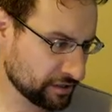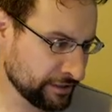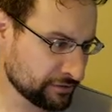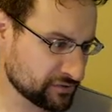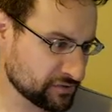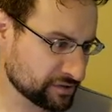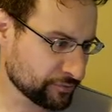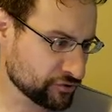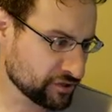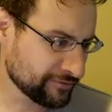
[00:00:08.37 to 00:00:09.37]
Linux
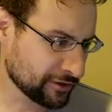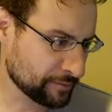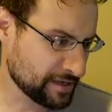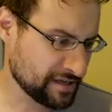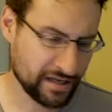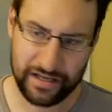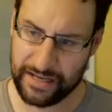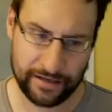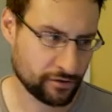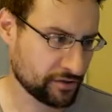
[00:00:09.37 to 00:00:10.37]
distribution development
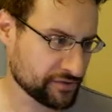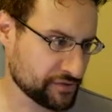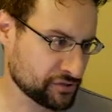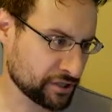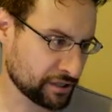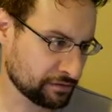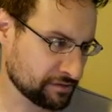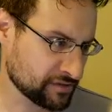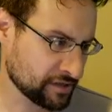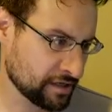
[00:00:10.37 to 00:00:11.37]
here on this channel
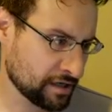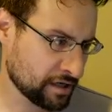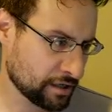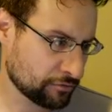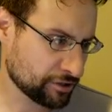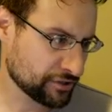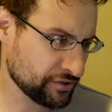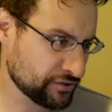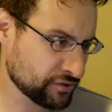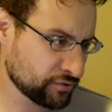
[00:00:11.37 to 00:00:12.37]
with our
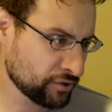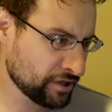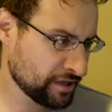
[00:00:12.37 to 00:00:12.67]
T2